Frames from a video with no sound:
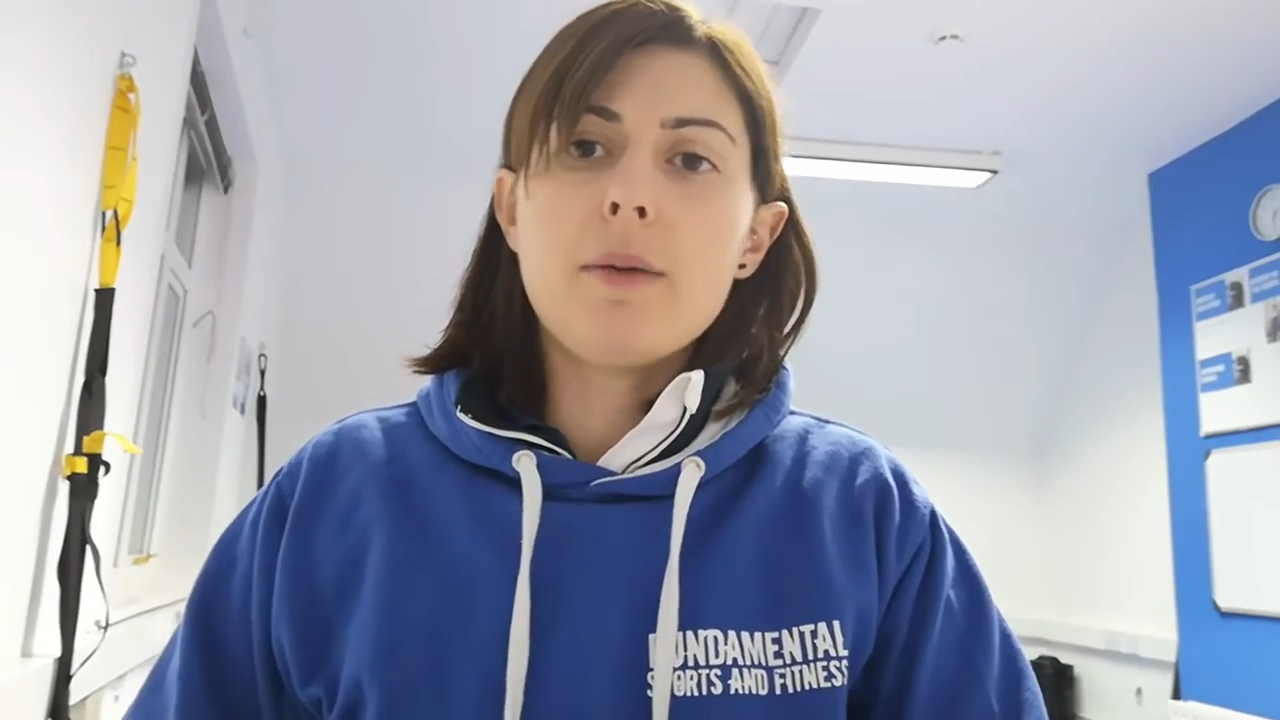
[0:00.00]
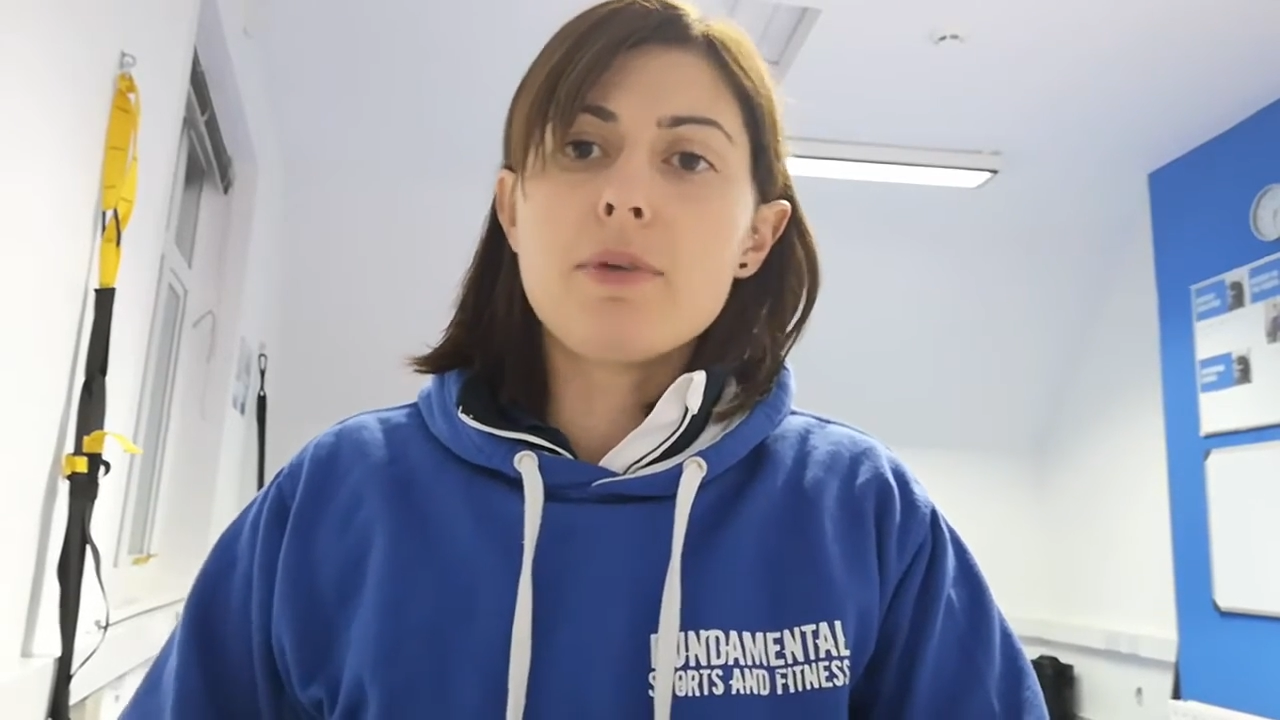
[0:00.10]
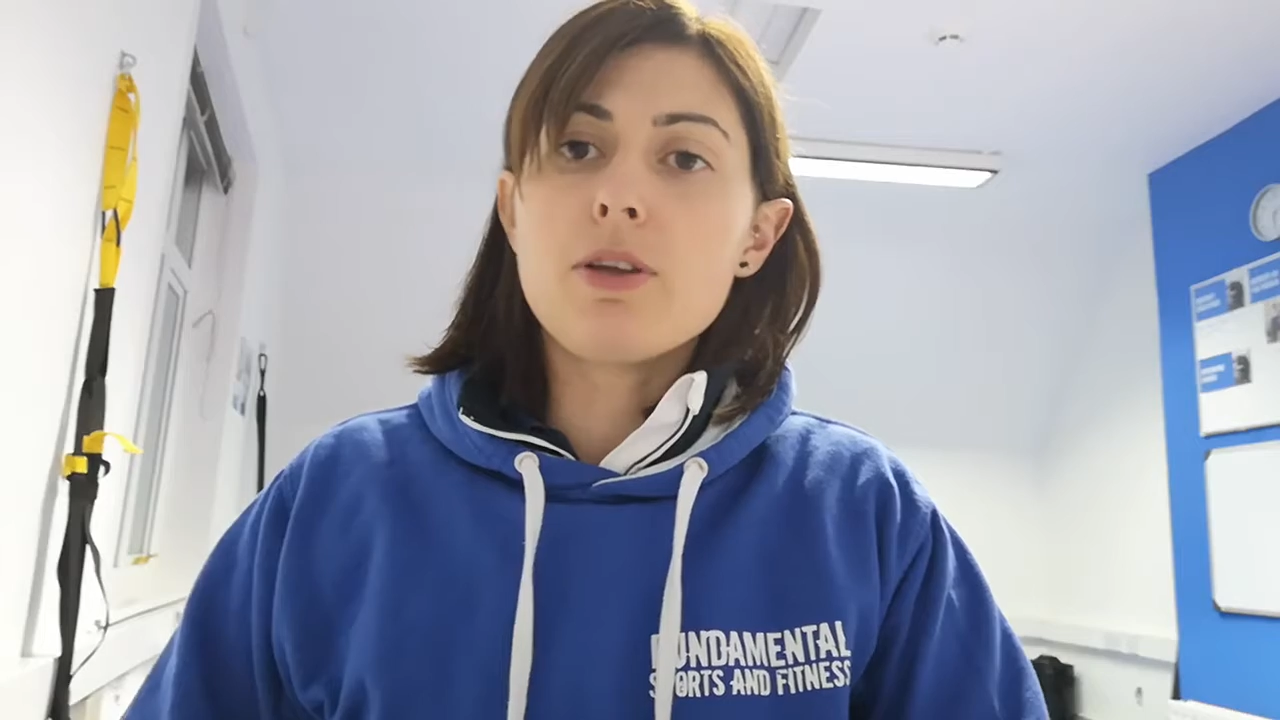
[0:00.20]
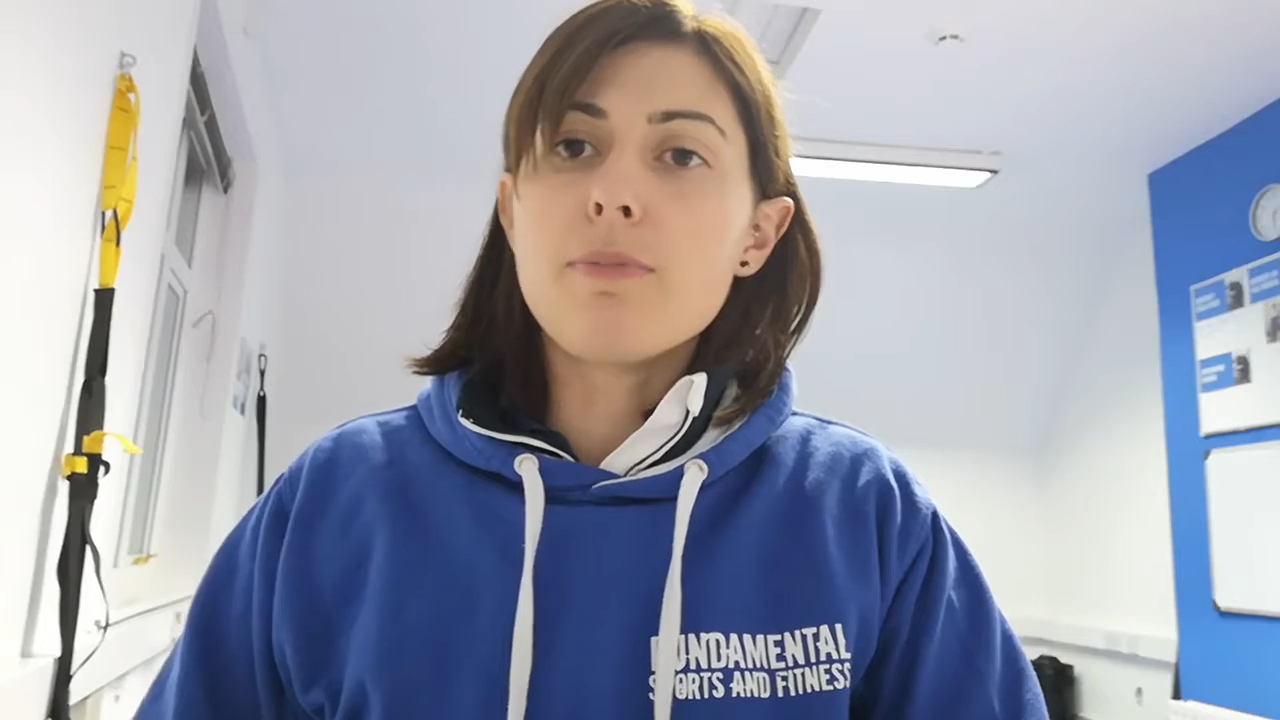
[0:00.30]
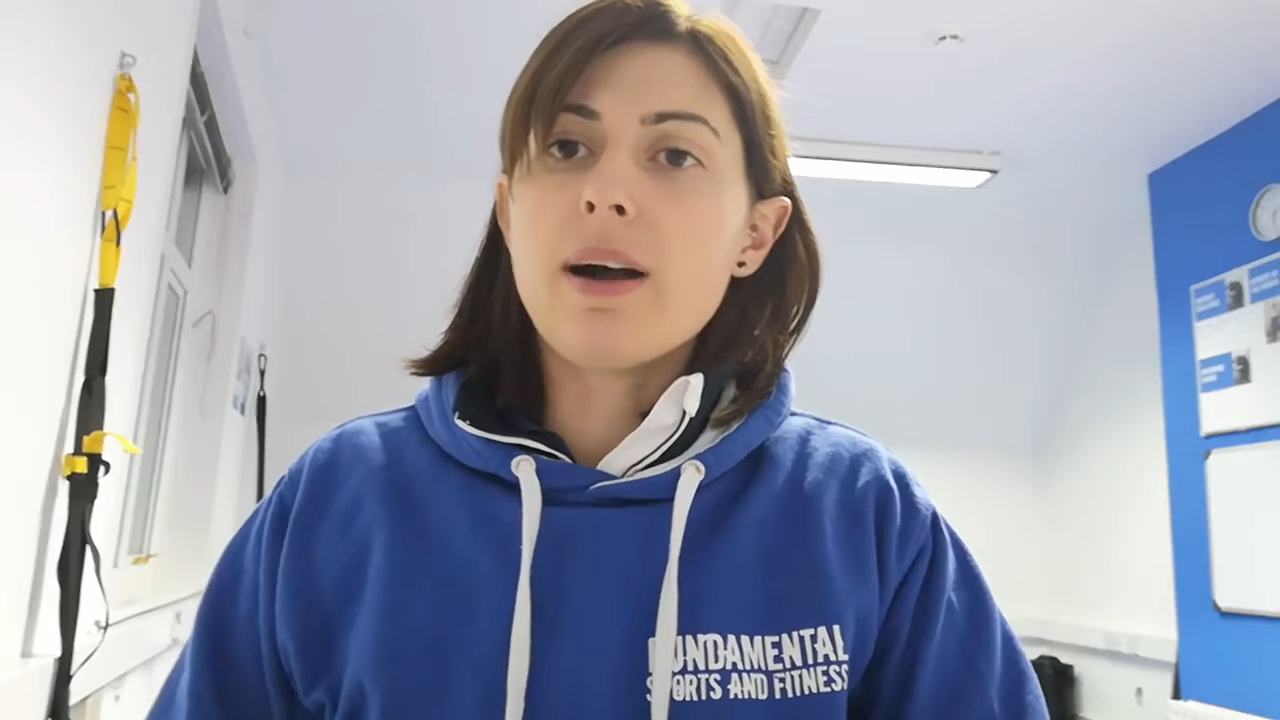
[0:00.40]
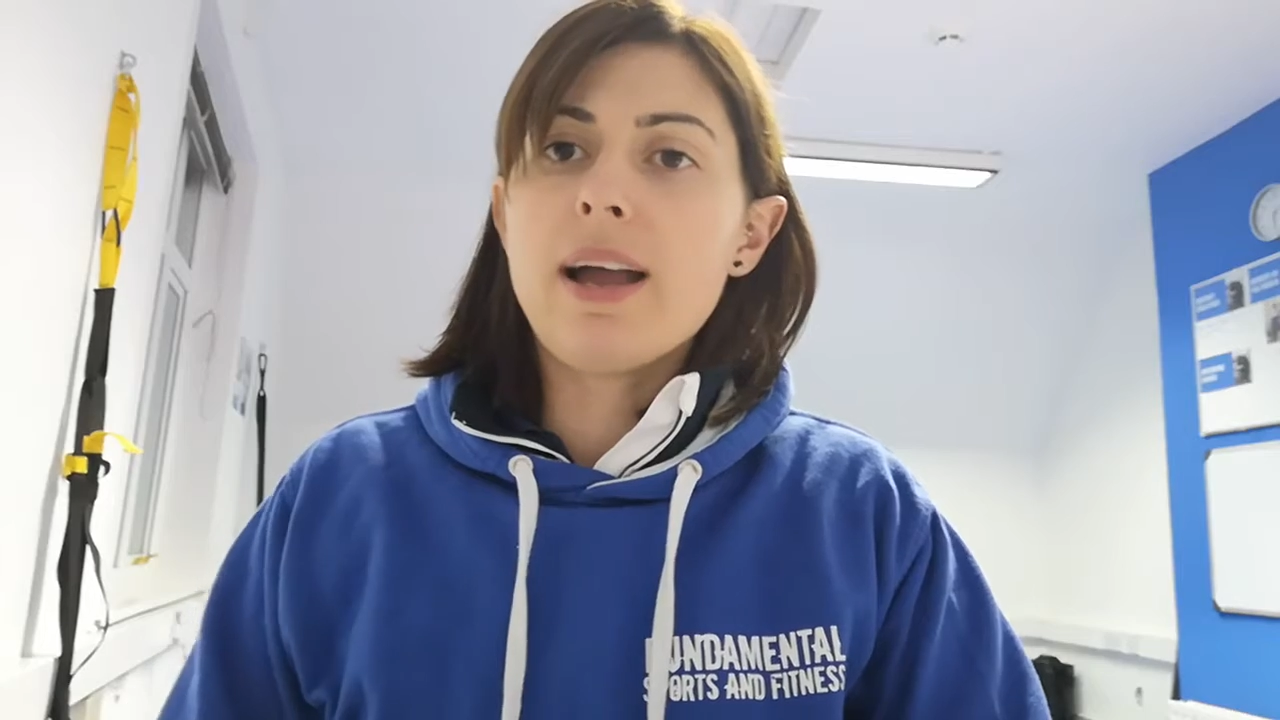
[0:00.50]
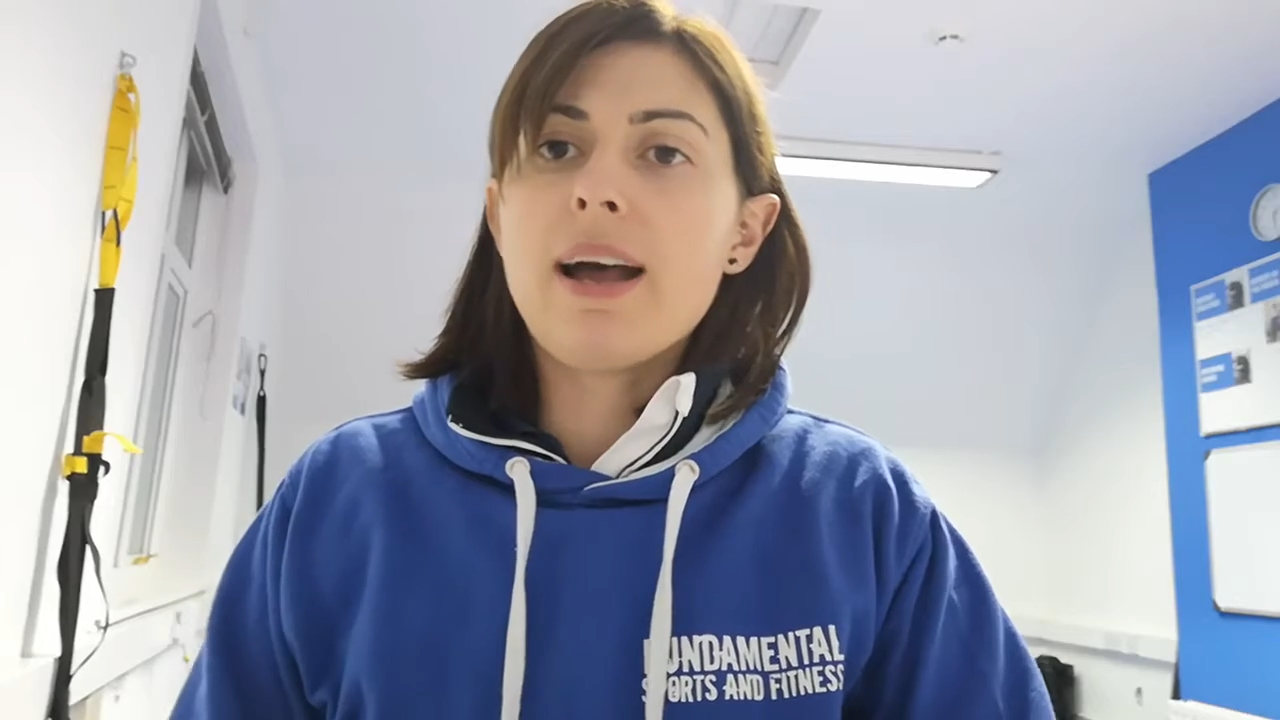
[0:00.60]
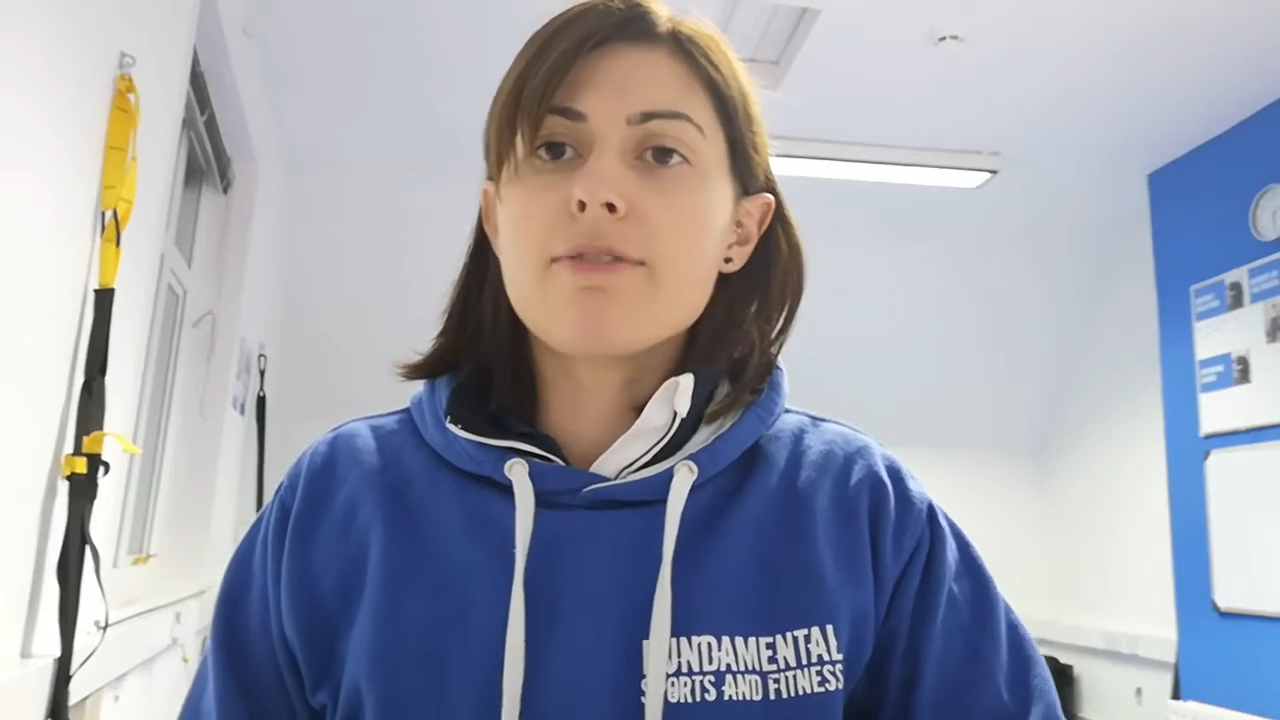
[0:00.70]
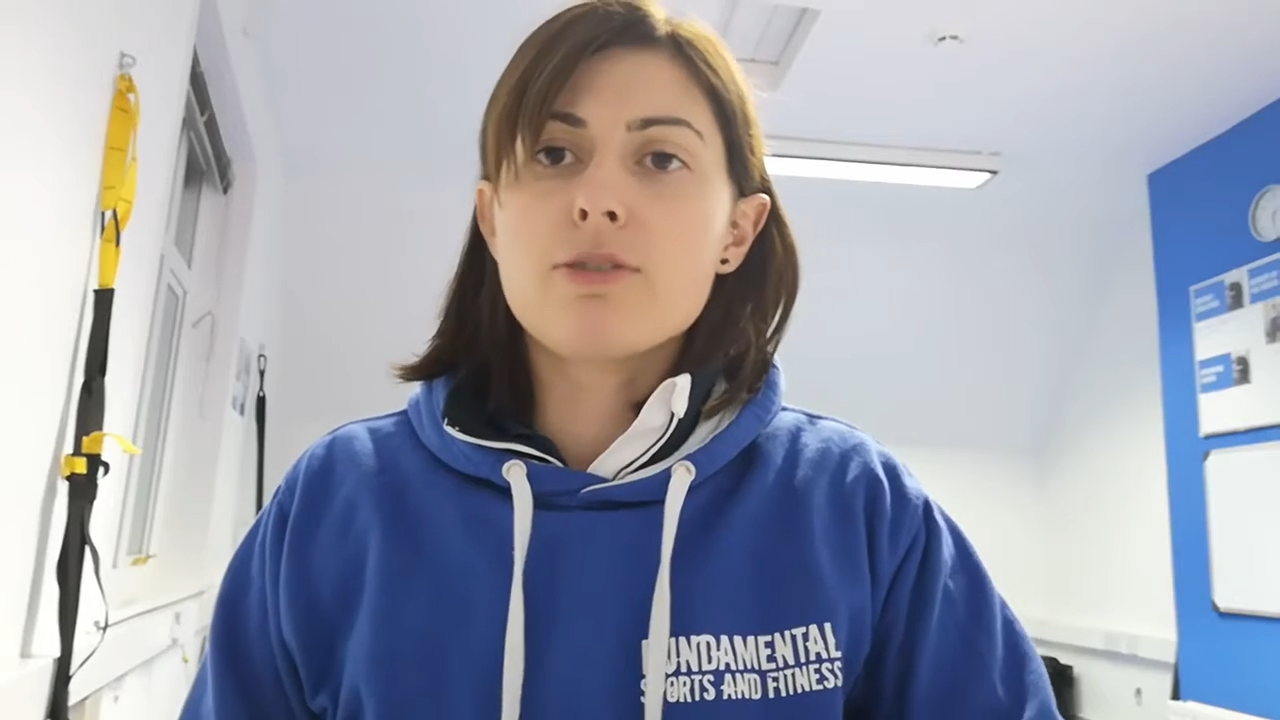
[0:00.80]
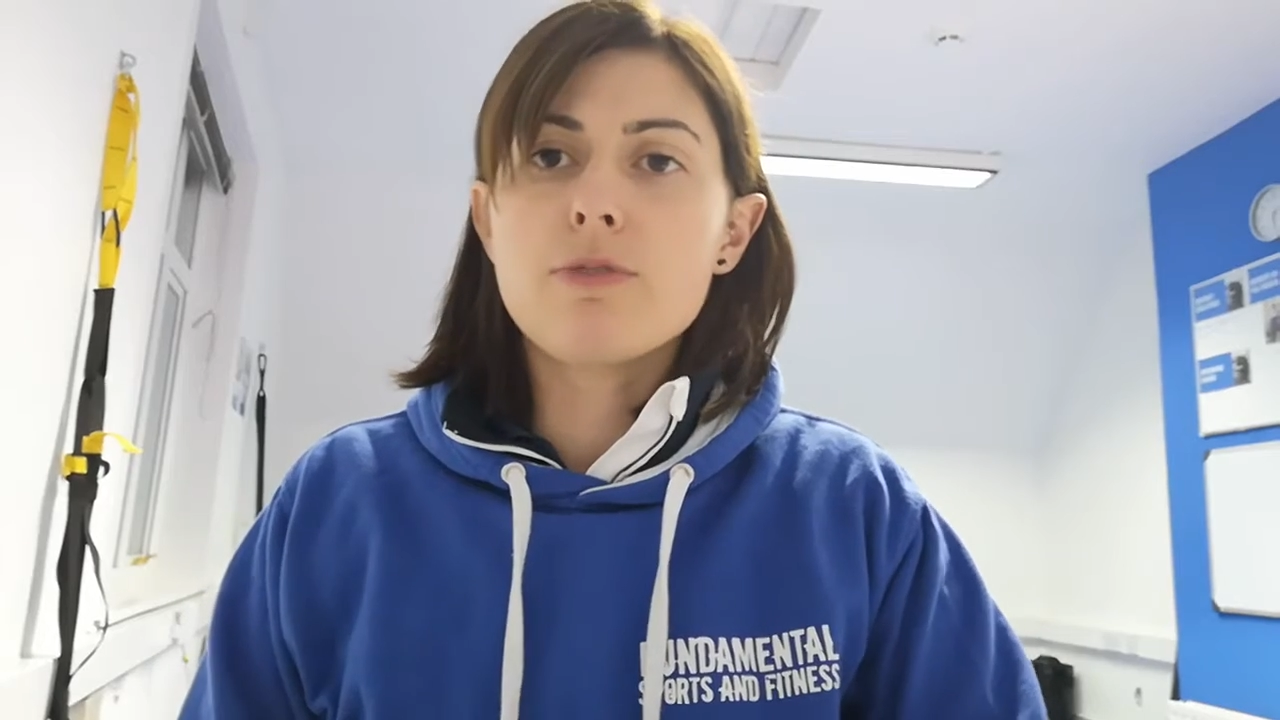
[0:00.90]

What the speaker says: you might have some